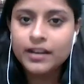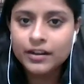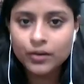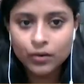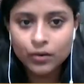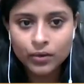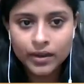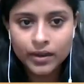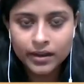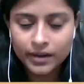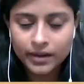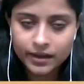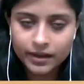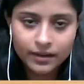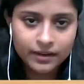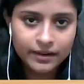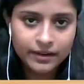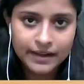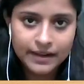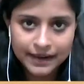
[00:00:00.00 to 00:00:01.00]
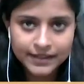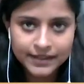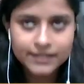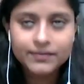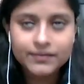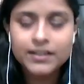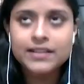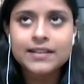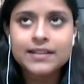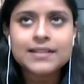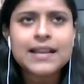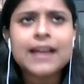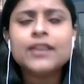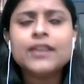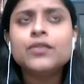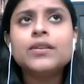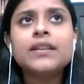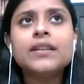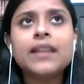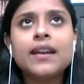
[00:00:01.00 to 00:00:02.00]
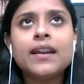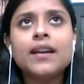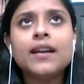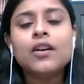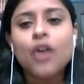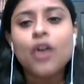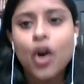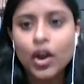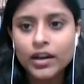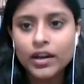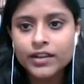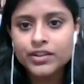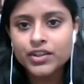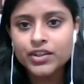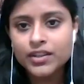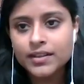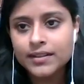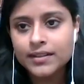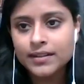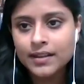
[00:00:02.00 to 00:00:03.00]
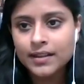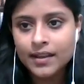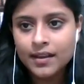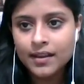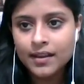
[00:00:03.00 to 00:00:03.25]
and co-curricular activities, I don't think colleges